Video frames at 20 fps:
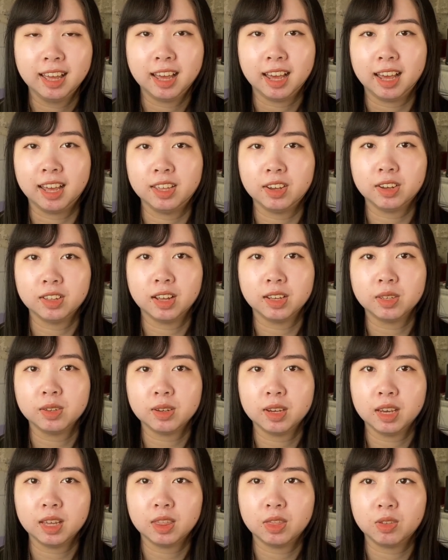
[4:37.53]
and you can also
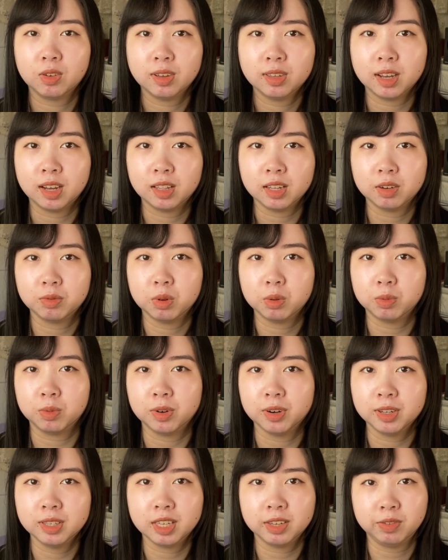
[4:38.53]
get $3
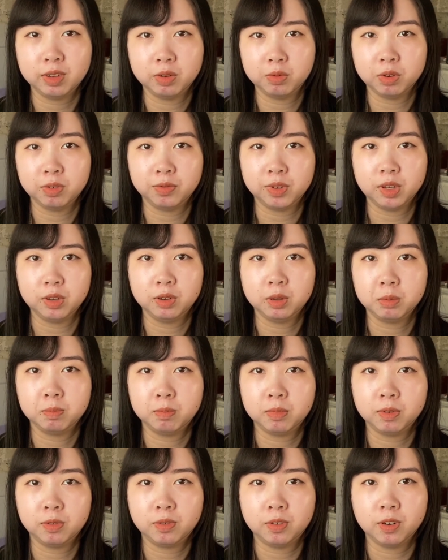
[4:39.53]
rewards if you review it
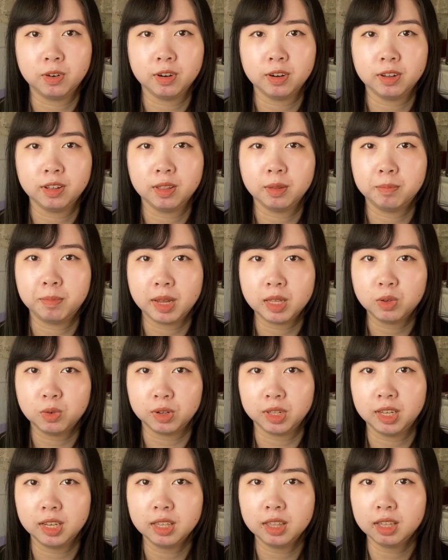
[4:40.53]
before May
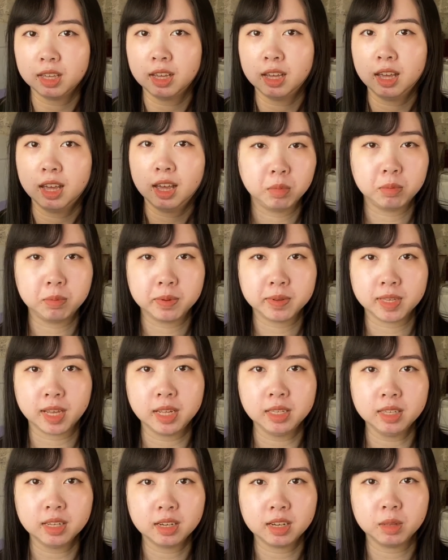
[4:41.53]
20th. But
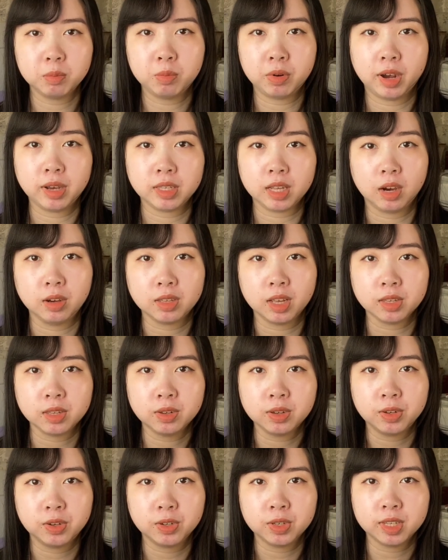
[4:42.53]
besides the good price, I was also
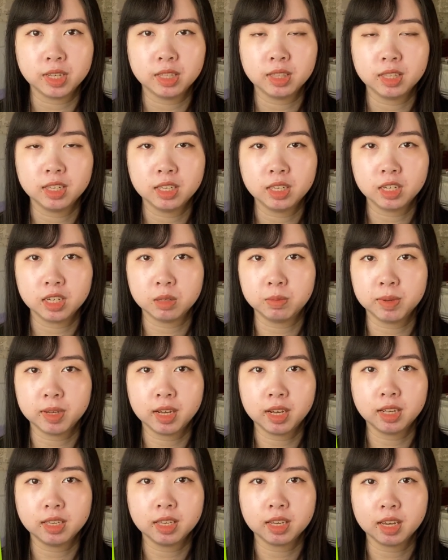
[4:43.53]
interested in this just
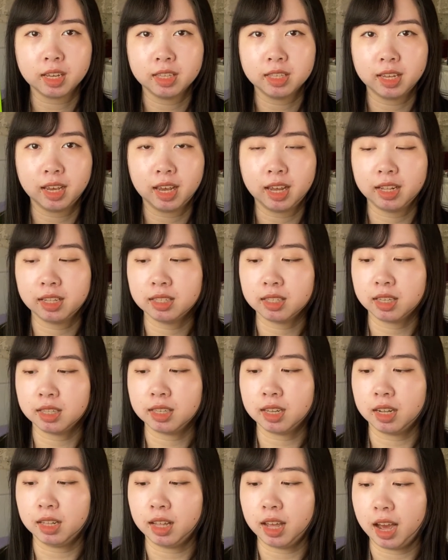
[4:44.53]
because it contains
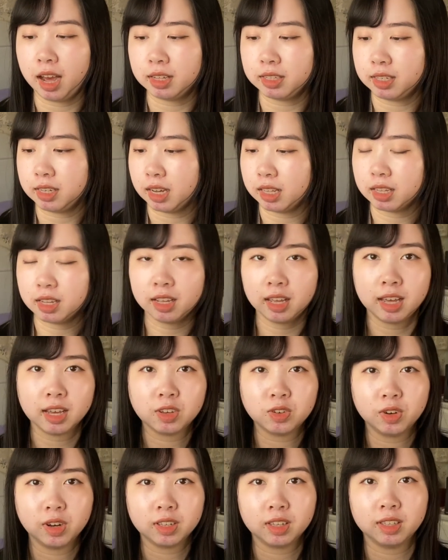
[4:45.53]
Centella Asiatica
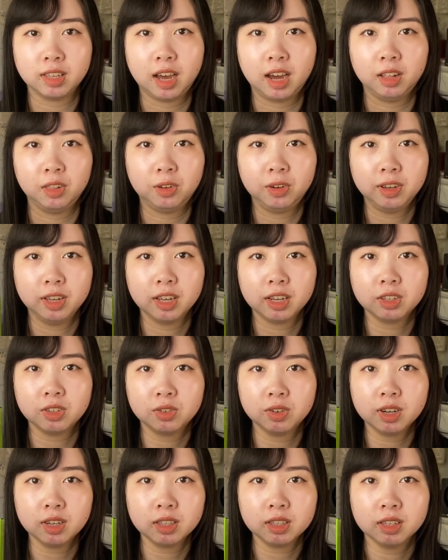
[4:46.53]
extract and aloe
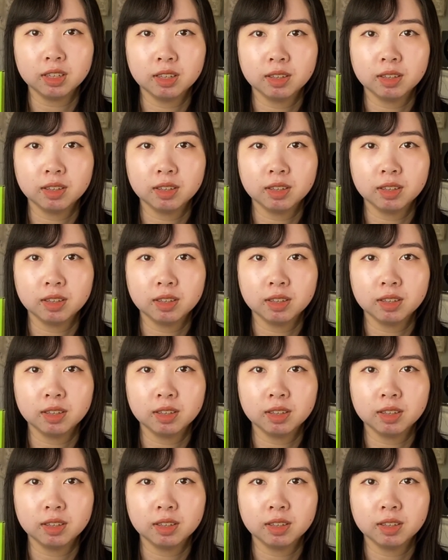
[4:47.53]
extract.